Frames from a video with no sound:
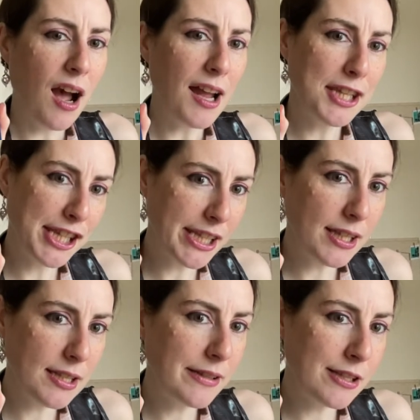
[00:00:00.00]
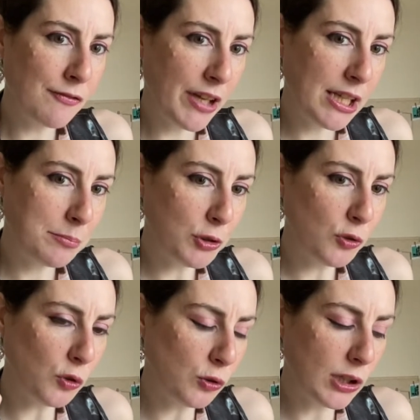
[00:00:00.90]
I think this is
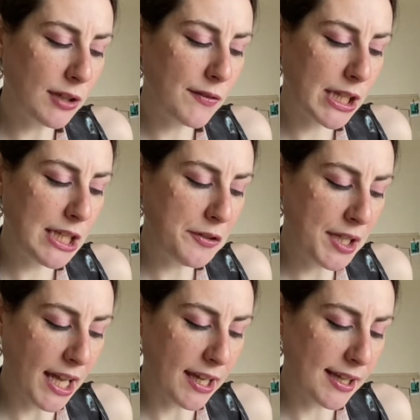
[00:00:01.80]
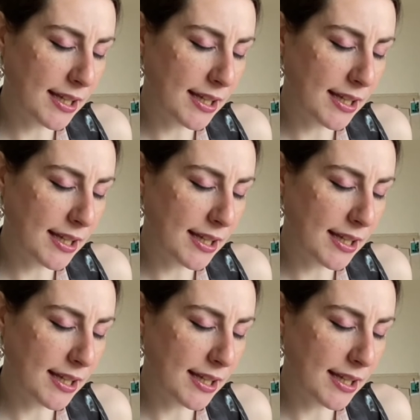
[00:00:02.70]
available all over the UK,